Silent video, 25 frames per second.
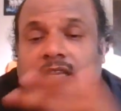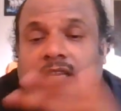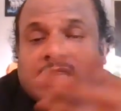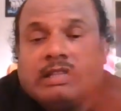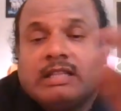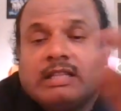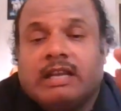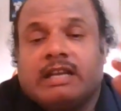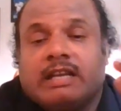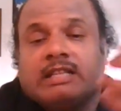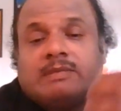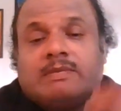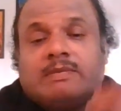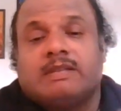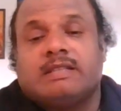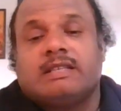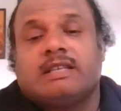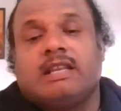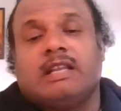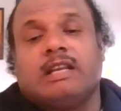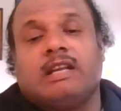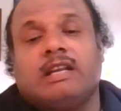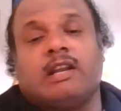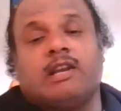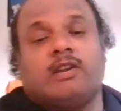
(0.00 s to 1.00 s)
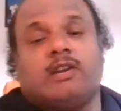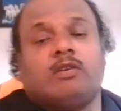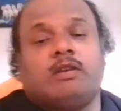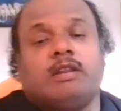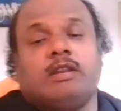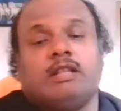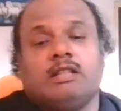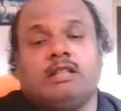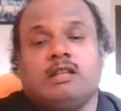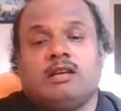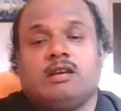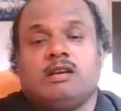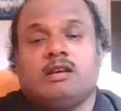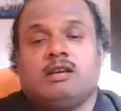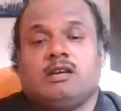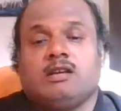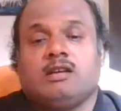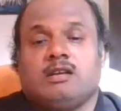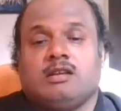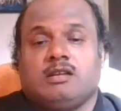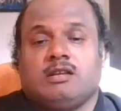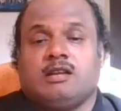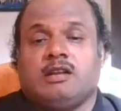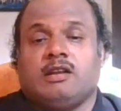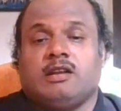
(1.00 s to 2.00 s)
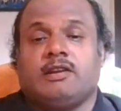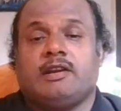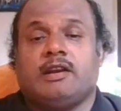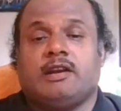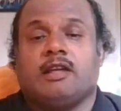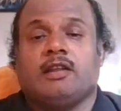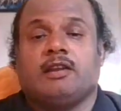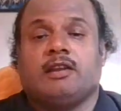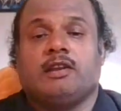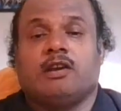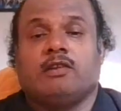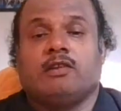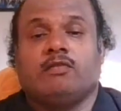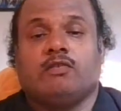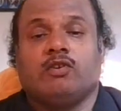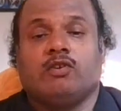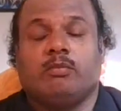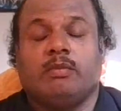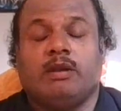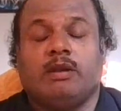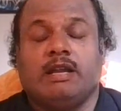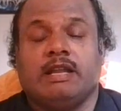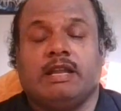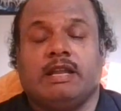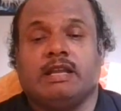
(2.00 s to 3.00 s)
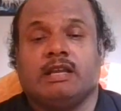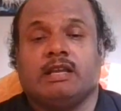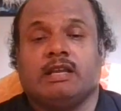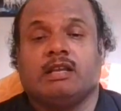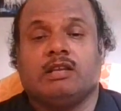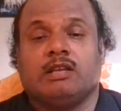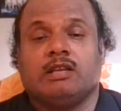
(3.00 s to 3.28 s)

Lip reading: that is basically controlling the 100 full building.